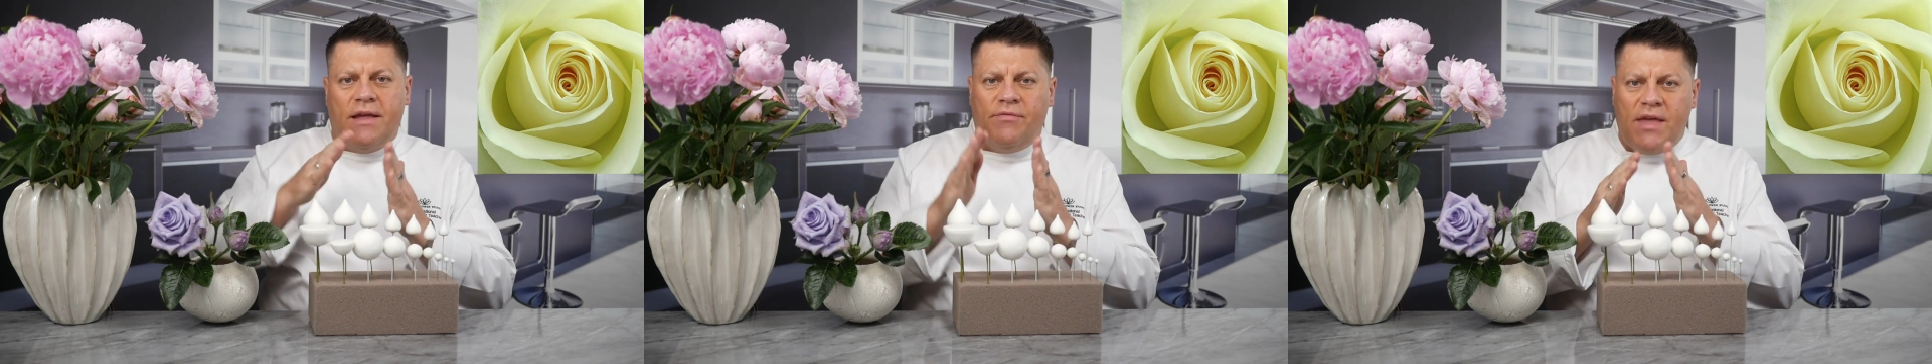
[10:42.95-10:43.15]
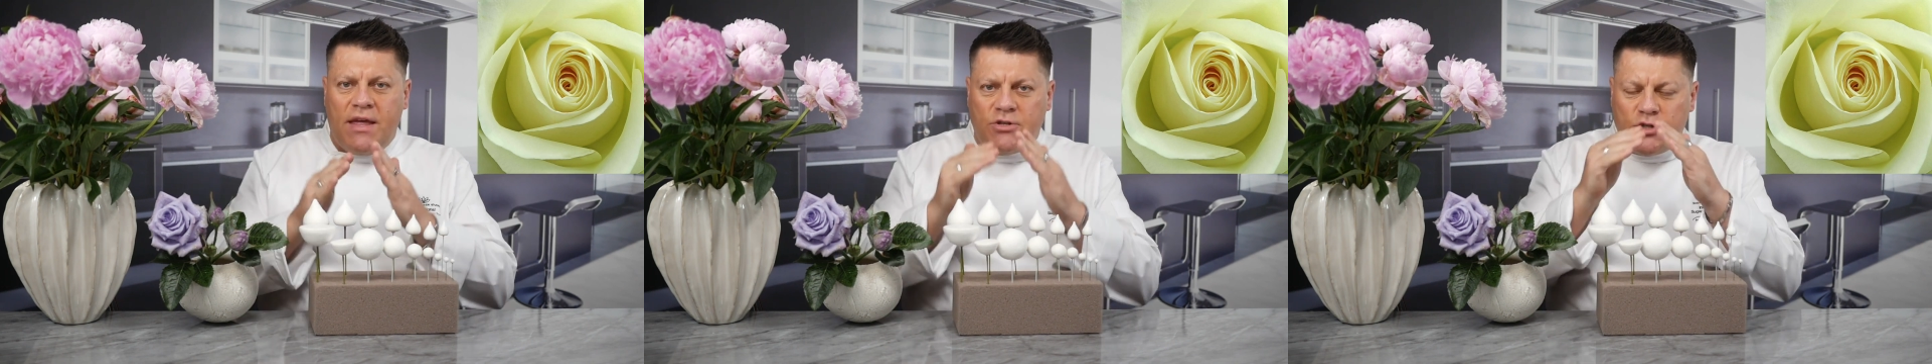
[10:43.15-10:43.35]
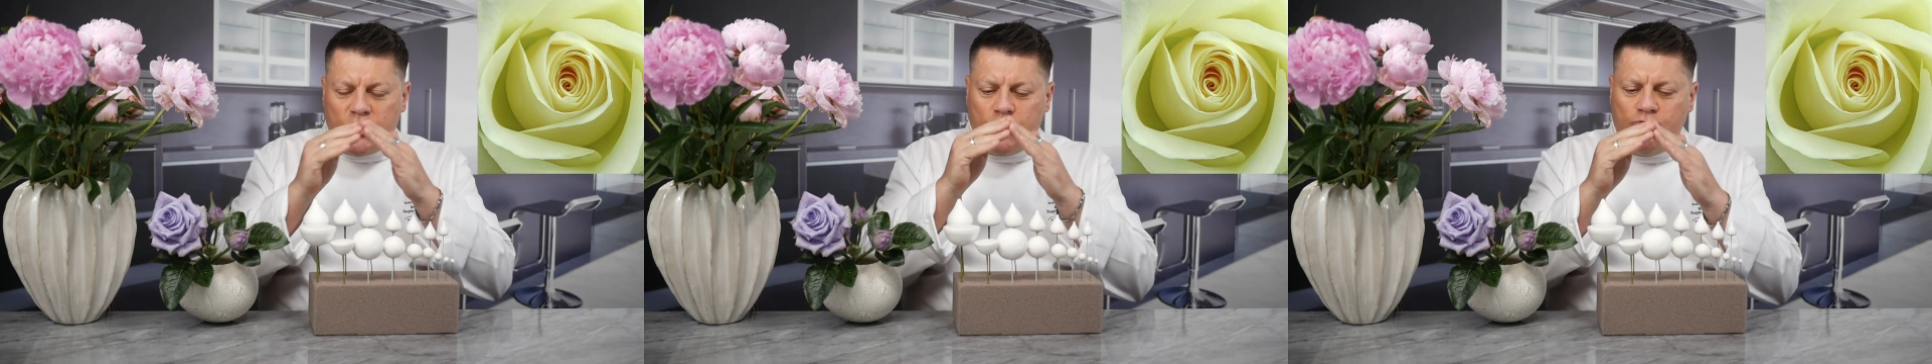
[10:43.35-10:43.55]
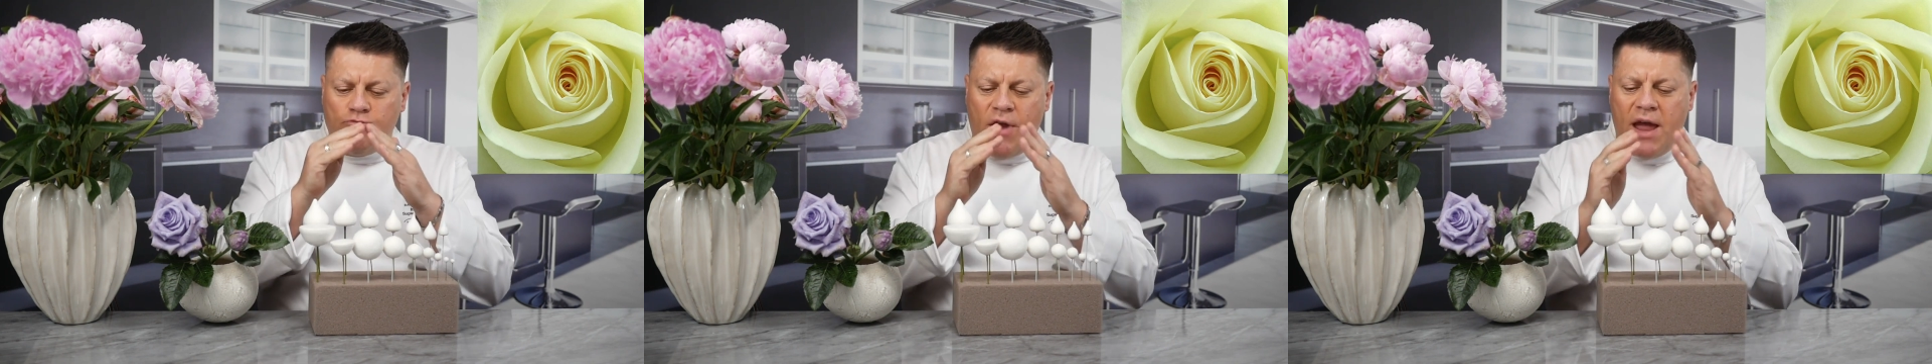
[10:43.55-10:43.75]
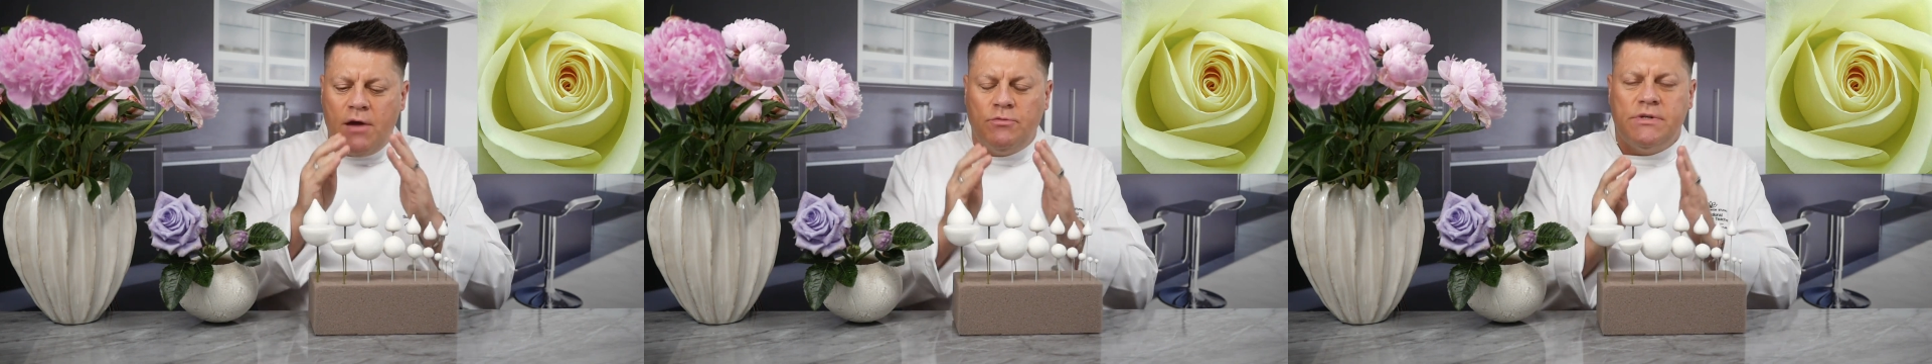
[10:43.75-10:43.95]
if they're too
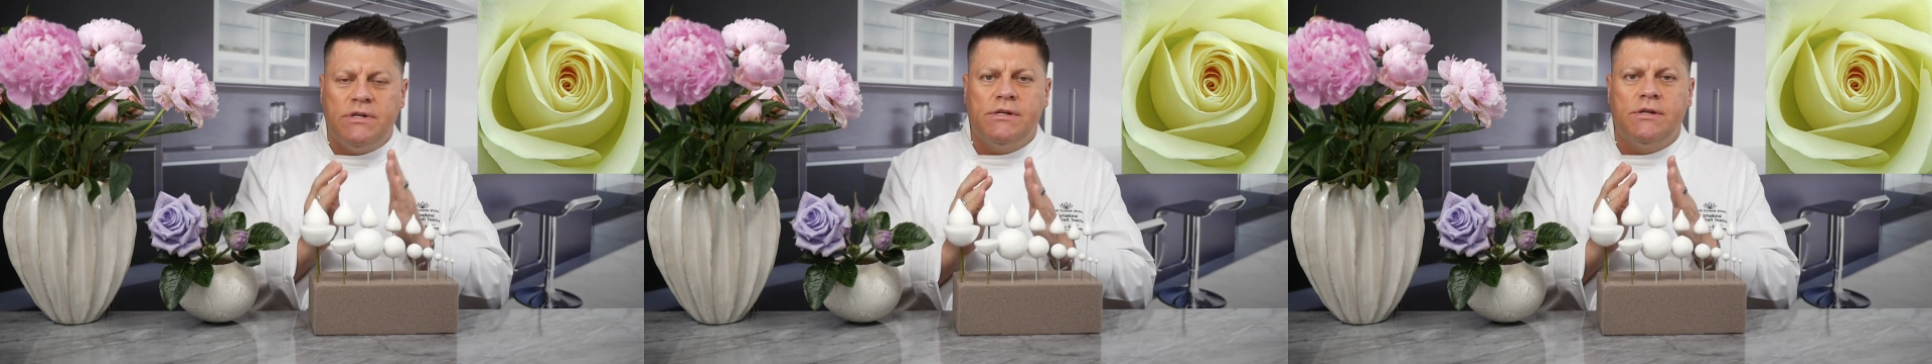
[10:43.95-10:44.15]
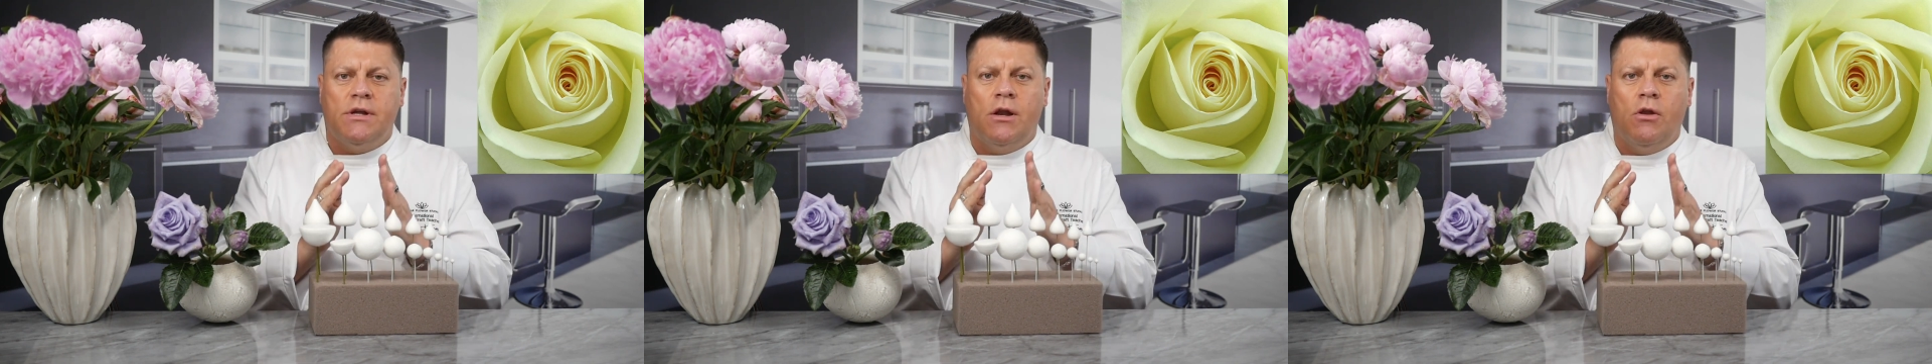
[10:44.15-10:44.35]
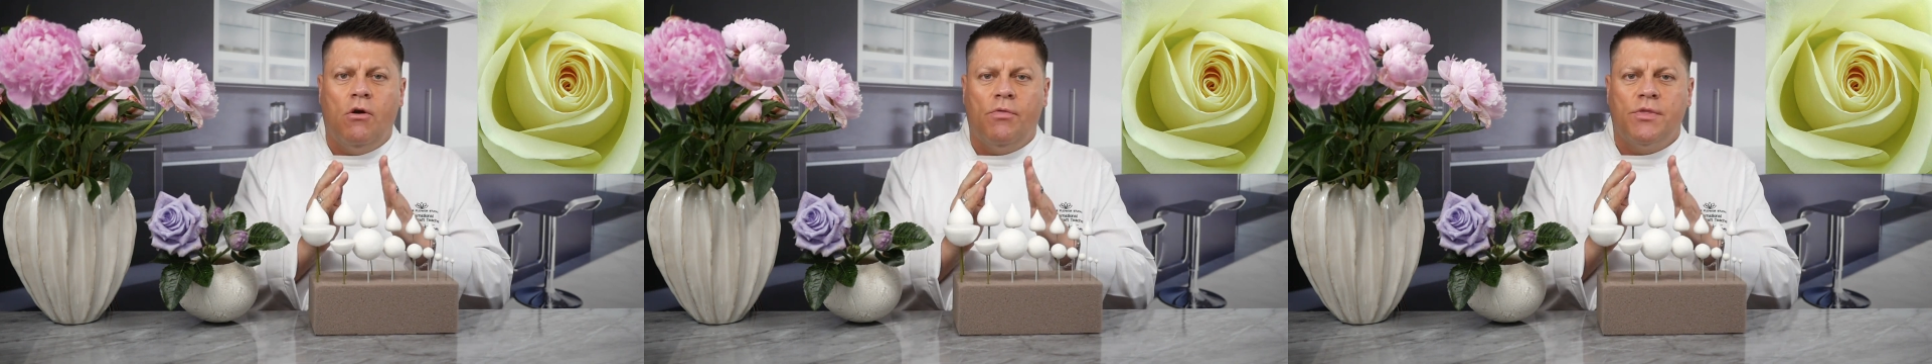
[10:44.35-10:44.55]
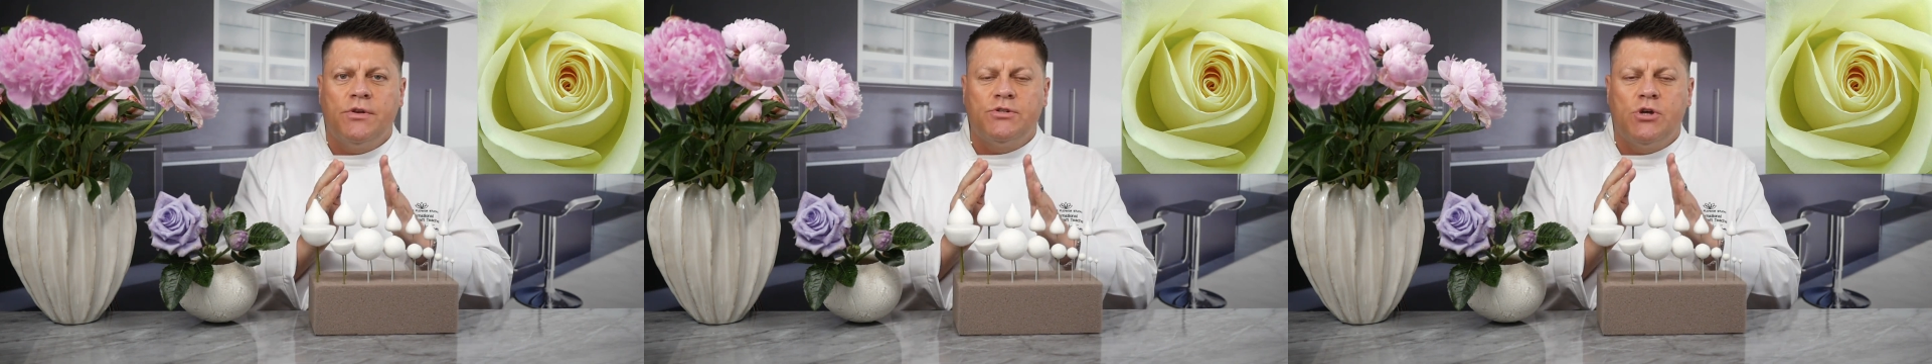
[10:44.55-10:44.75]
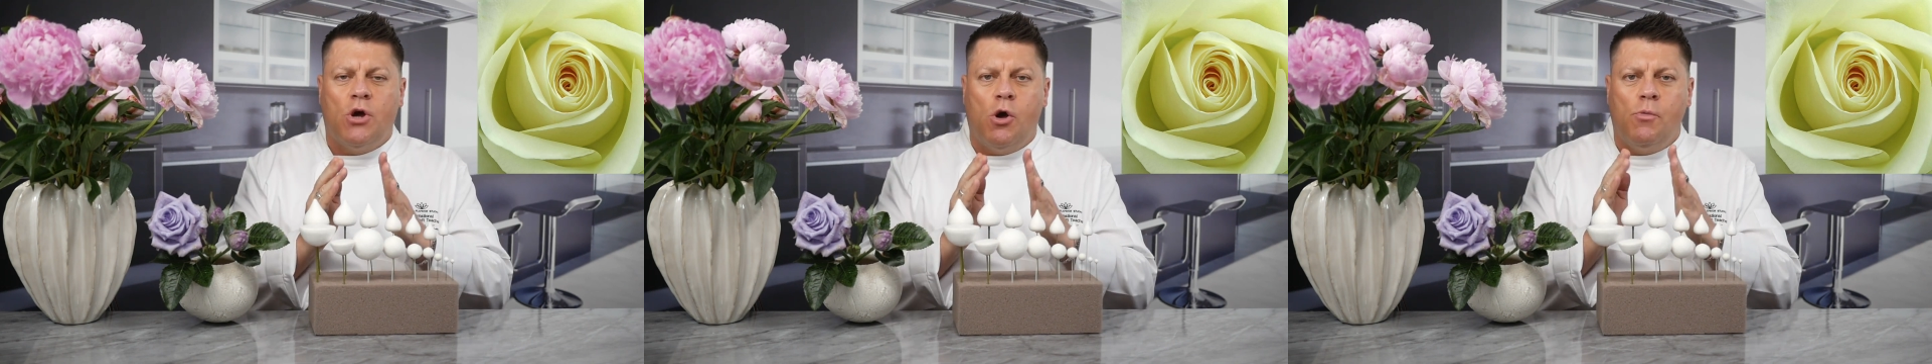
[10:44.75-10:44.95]
rounded along the
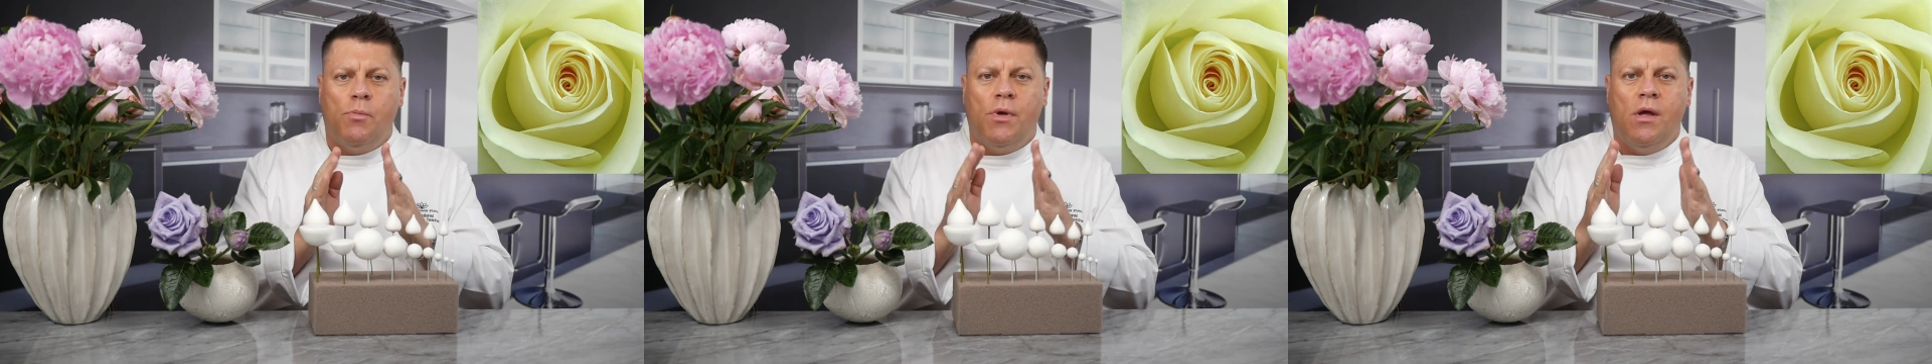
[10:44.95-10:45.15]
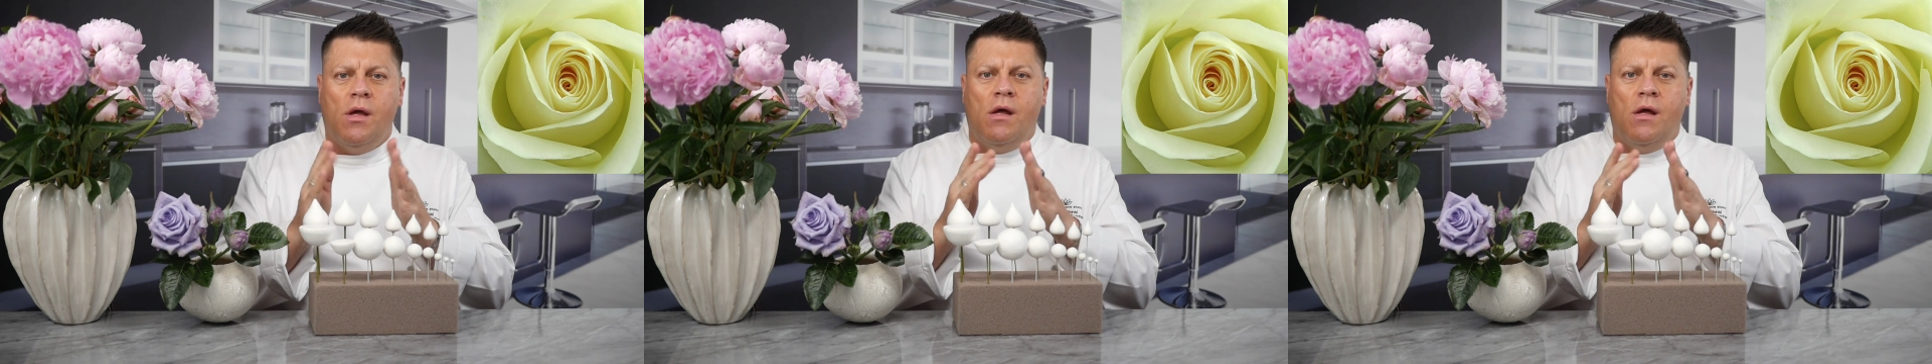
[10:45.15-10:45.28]
top,